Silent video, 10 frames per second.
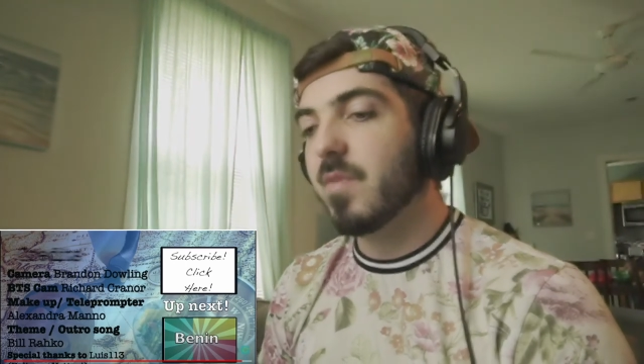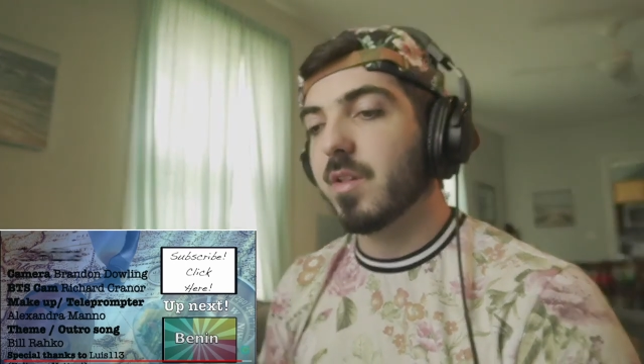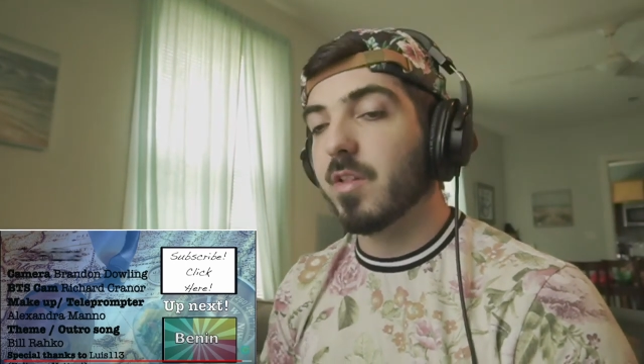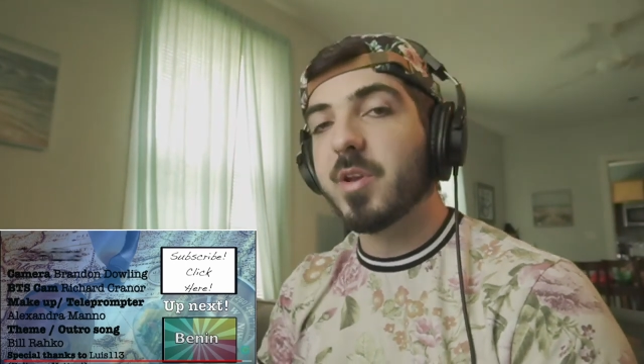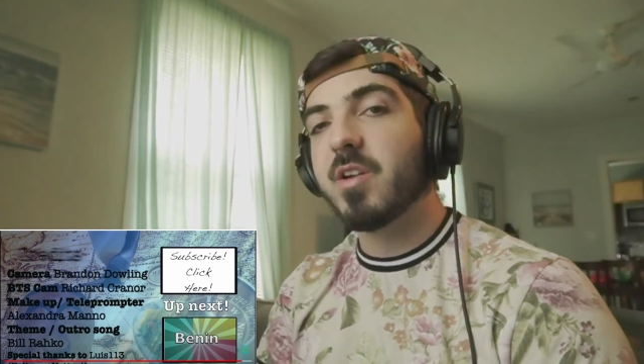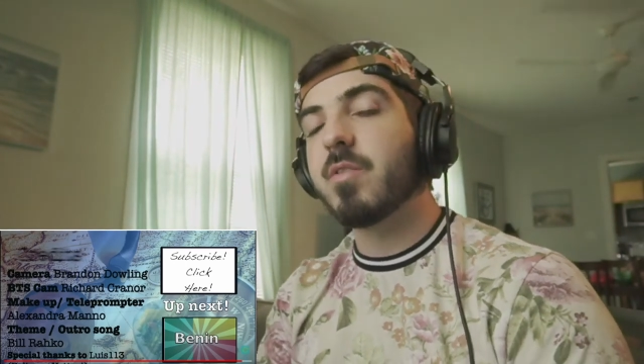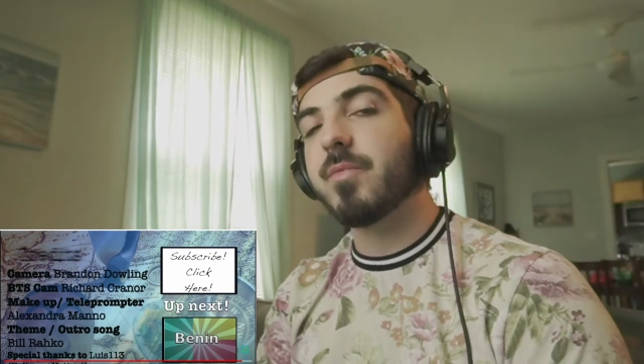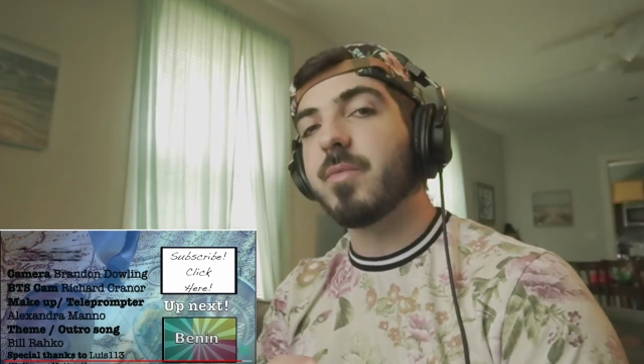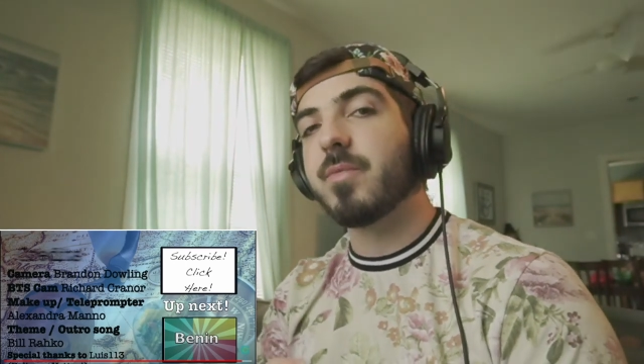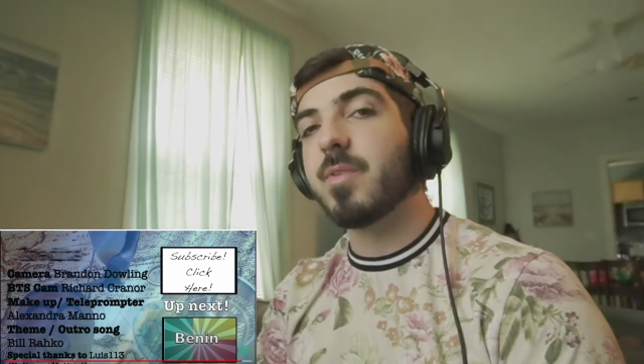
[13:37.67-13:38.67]
Let me know if
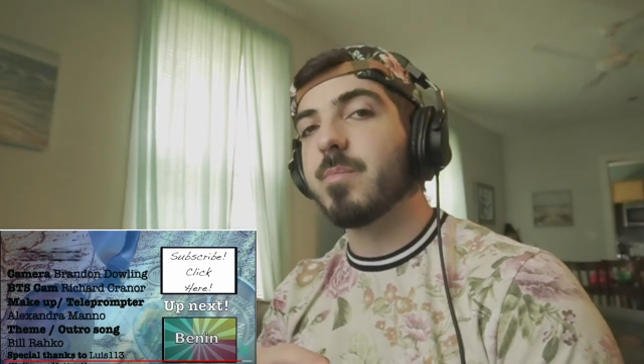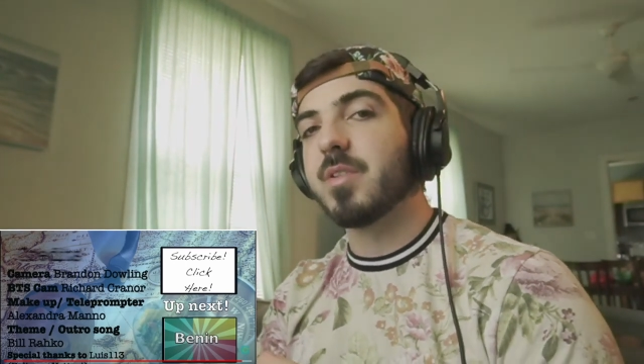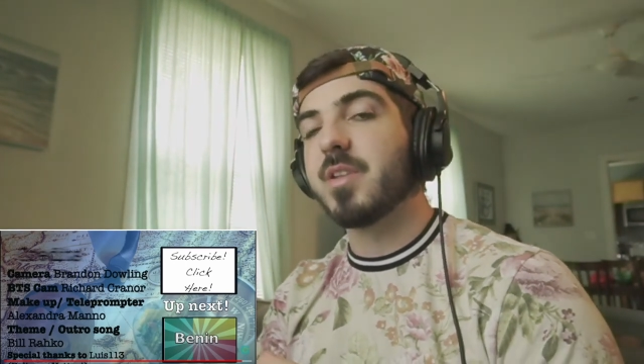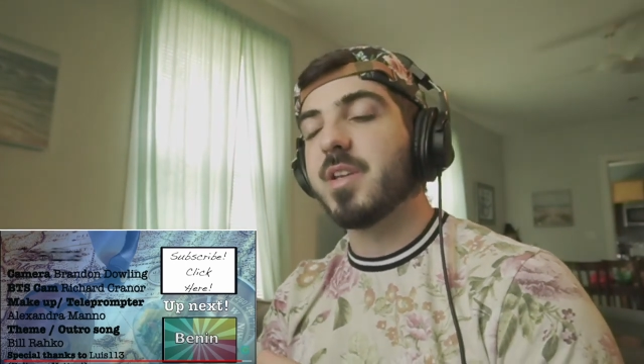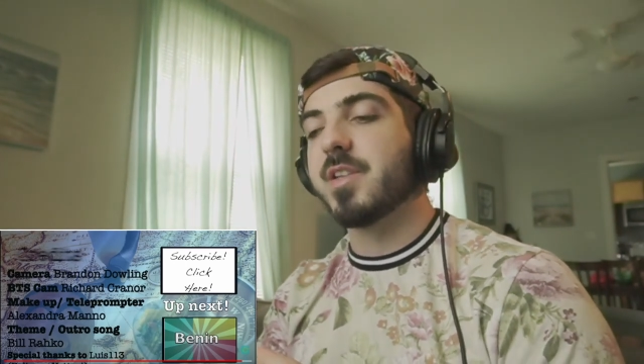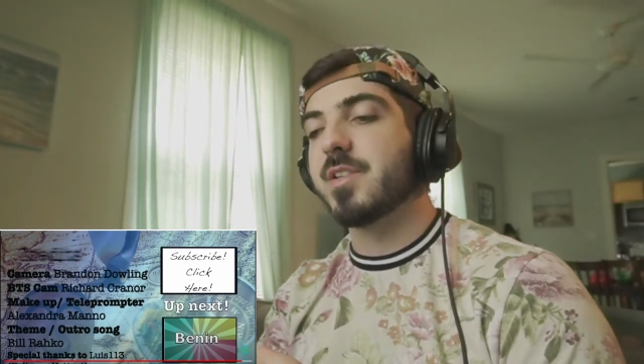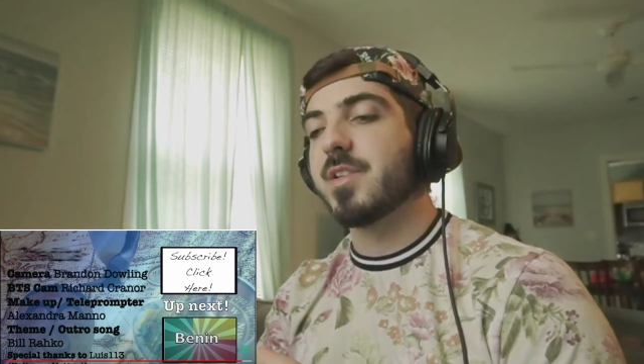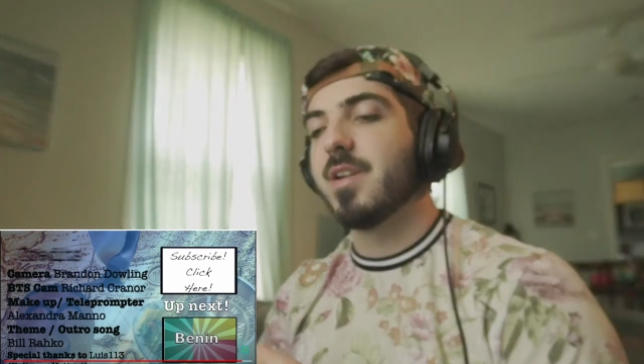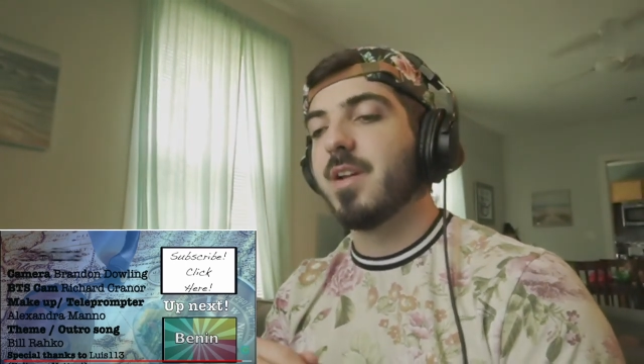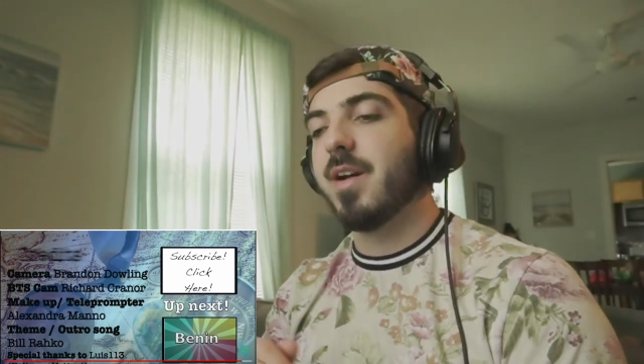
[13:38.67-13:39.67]
you're from Belize,
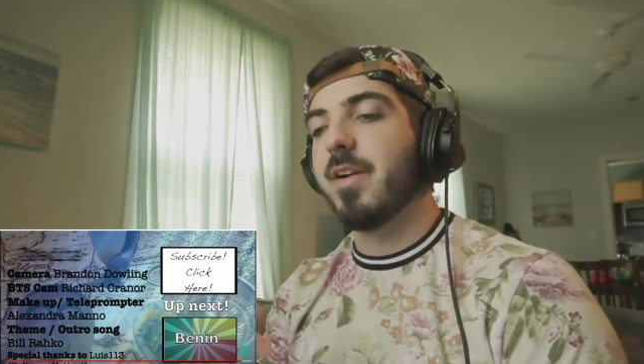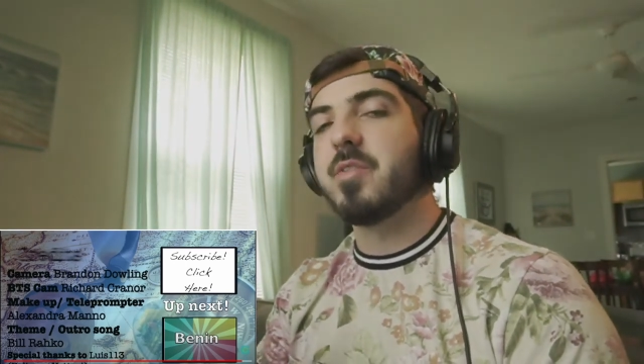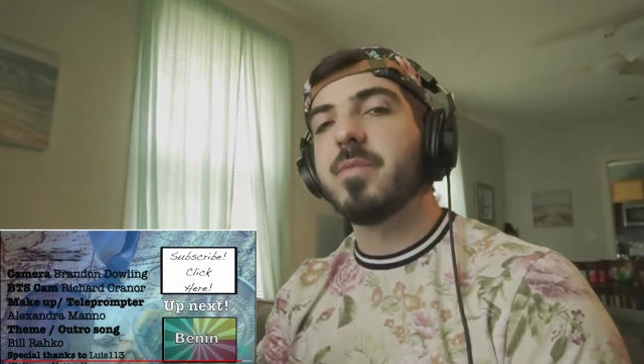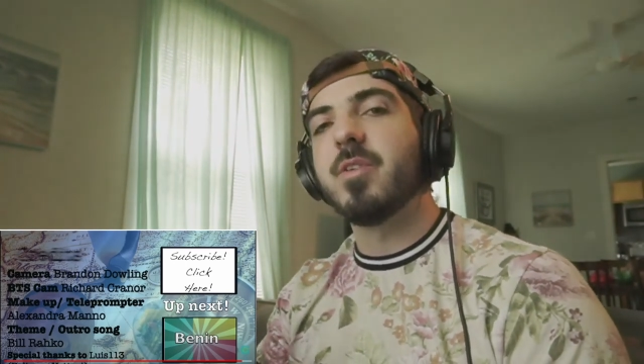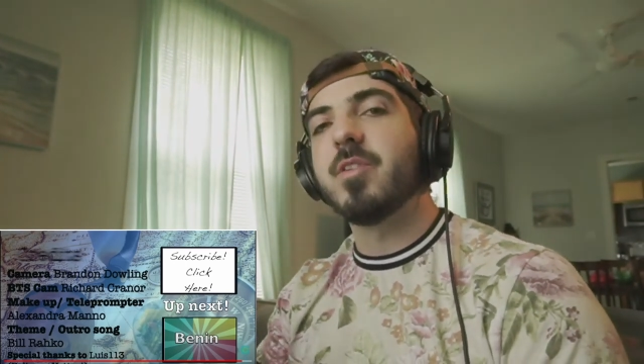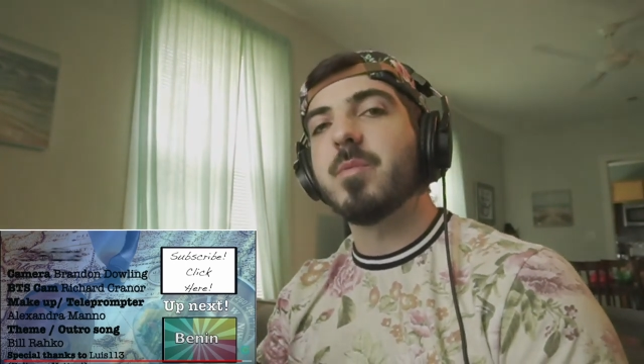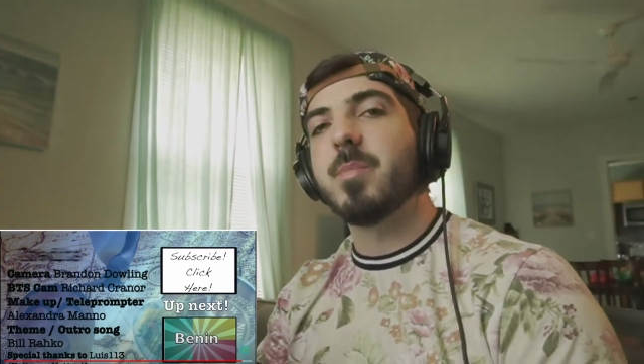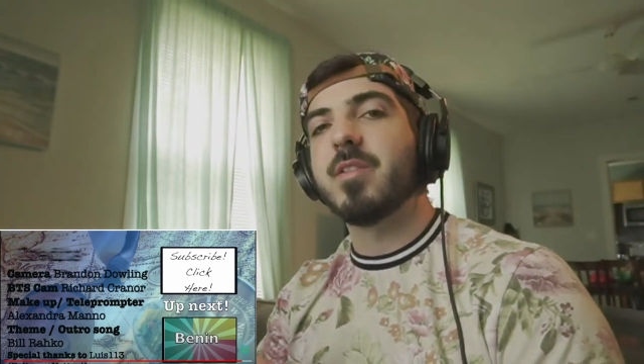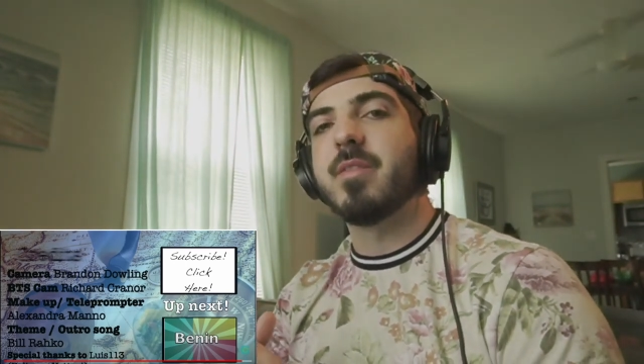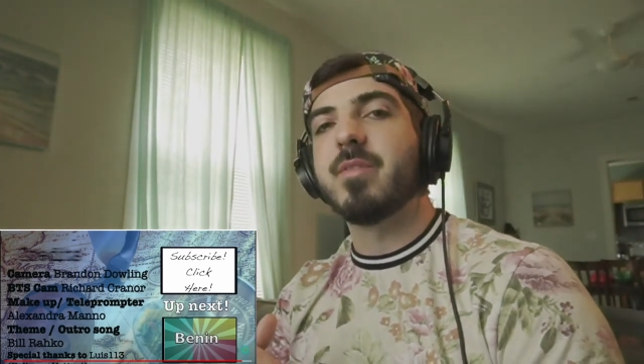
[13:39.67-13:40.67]
how you feel about
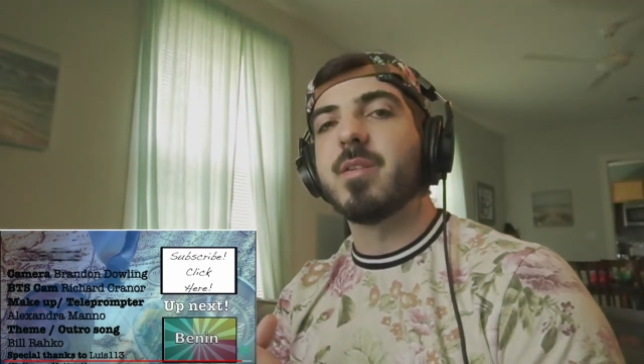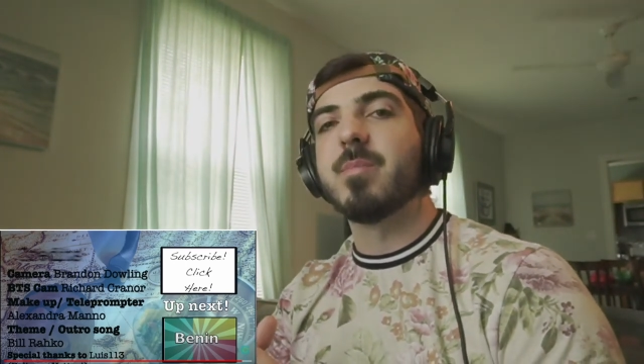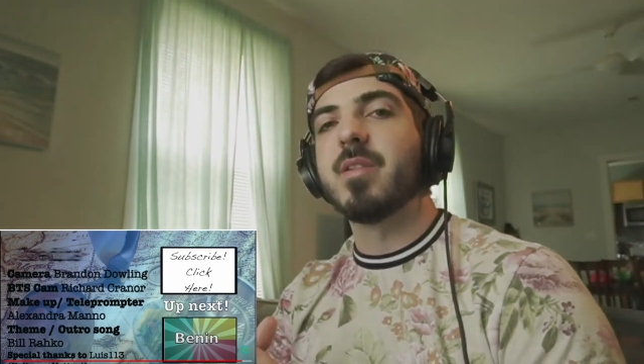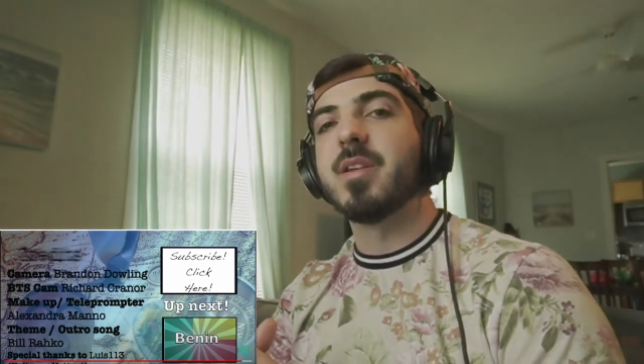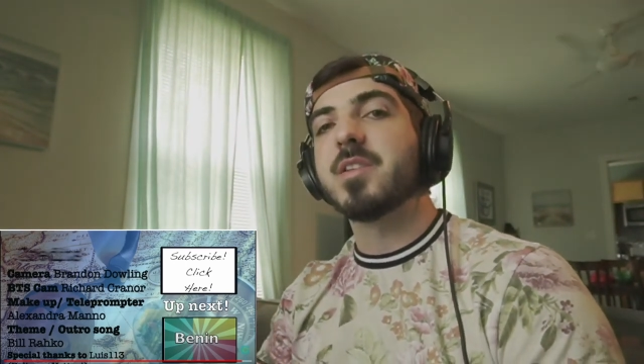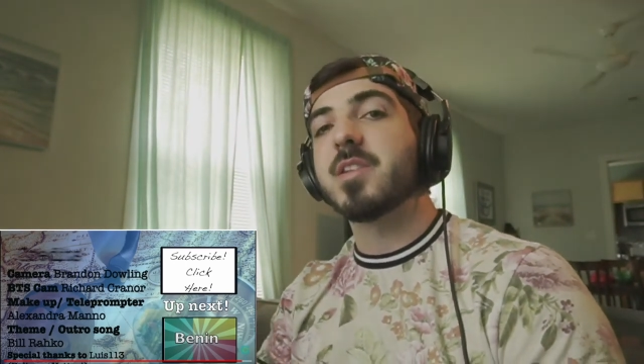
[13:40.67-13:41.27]
living in Belize,